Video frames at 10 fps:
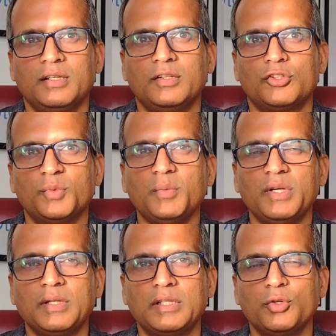So
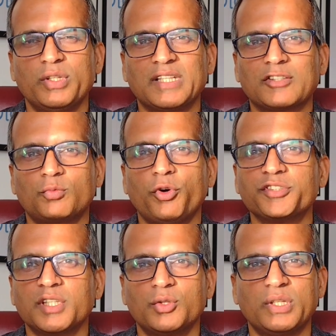maybe during the
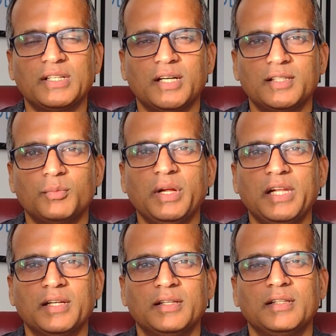exploration you need 100
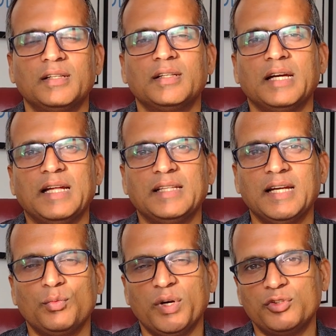million, and
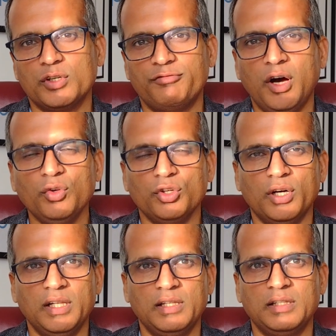then once you have found
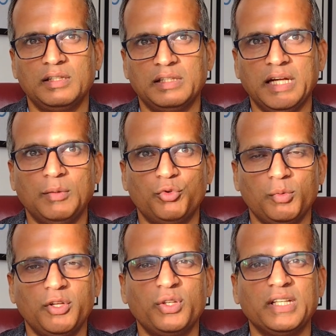oil, then
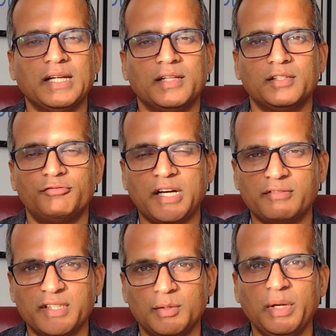probably you need another
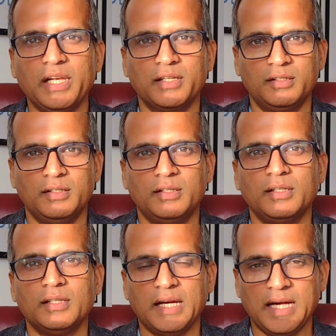500 million,
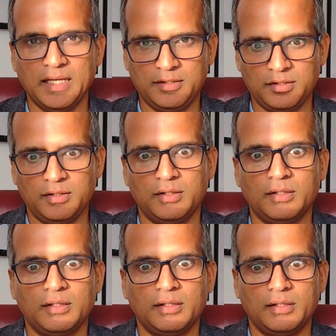and
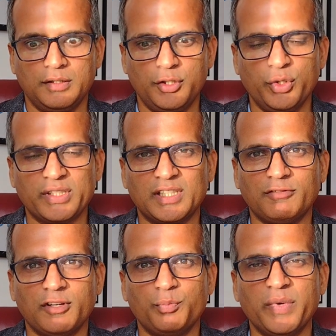during the
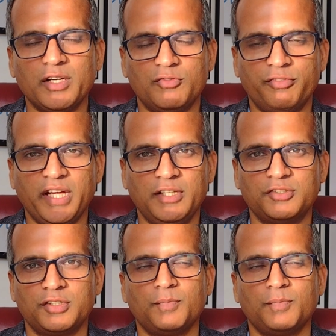development phase